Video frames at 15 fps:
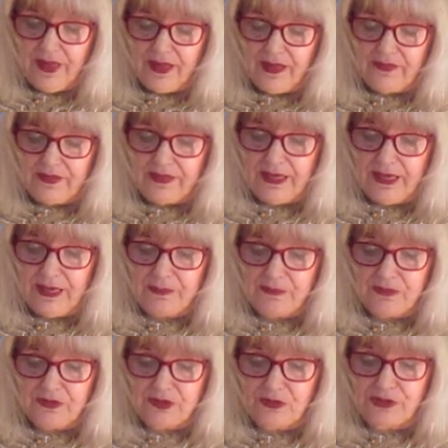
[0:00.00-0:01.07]
and the
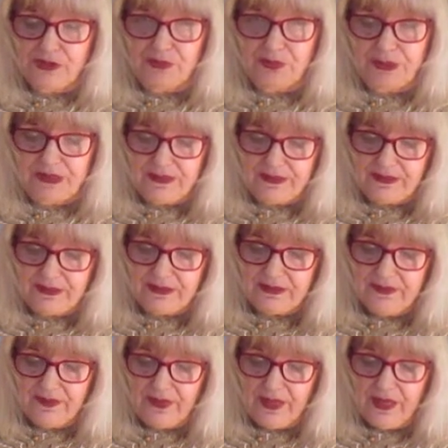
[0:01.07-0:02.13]
cabins going to pieces.